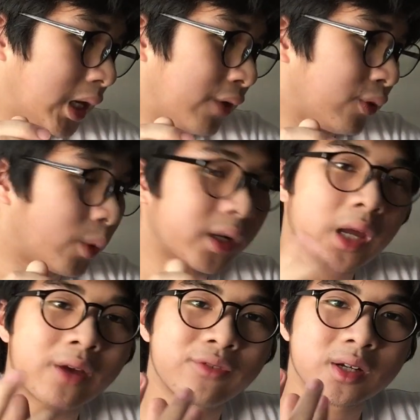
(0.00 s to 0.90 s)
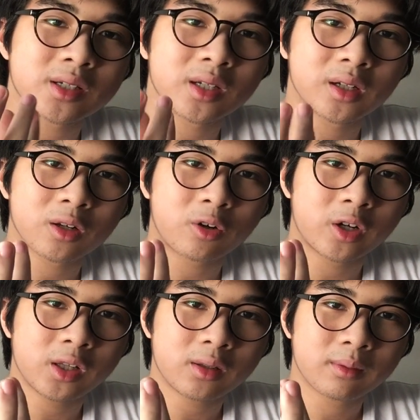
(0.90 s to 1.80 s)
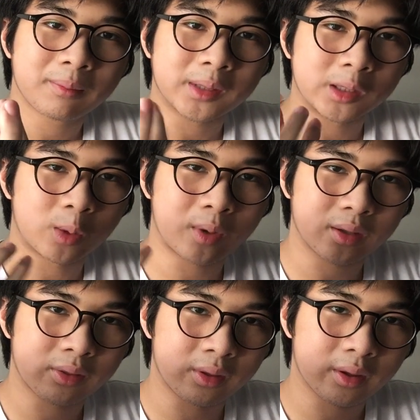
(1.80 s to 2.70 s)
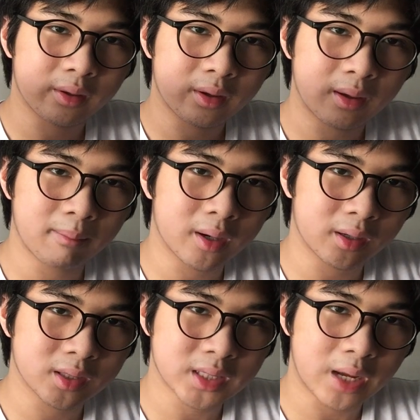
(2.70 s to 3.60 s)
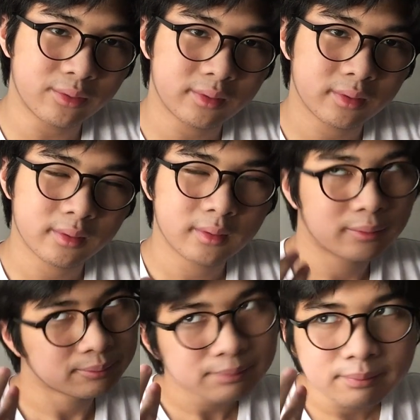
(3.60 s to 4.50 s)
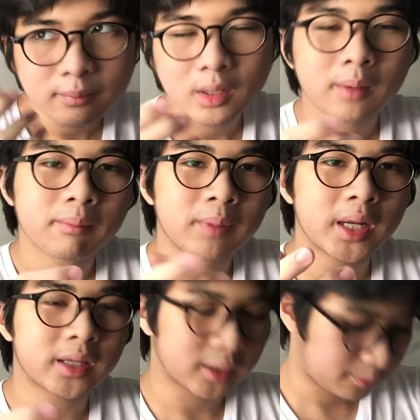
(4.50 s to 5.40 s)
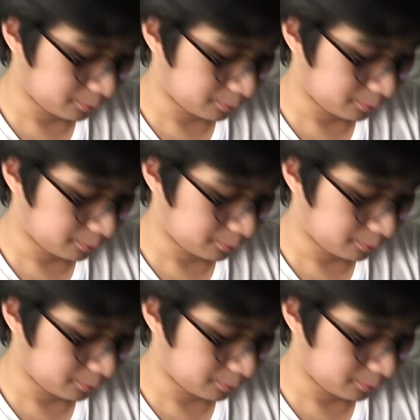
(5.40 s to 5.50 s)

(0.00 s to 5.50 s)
if you want a heavier single coil, but you don't want the humbucker sound, P90.